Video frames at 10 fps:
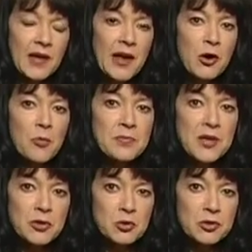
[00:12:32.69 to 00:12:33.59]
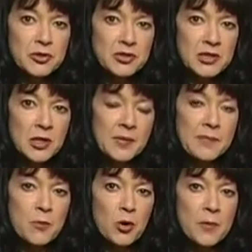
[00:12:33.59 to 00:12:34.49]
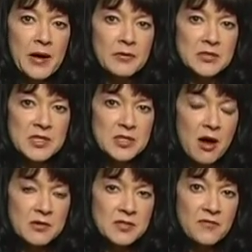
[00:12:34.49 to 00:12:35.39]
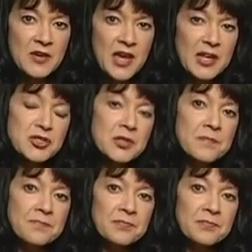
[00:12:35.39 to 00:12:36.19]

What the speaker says: I hope that you learned a little bit more about detoxification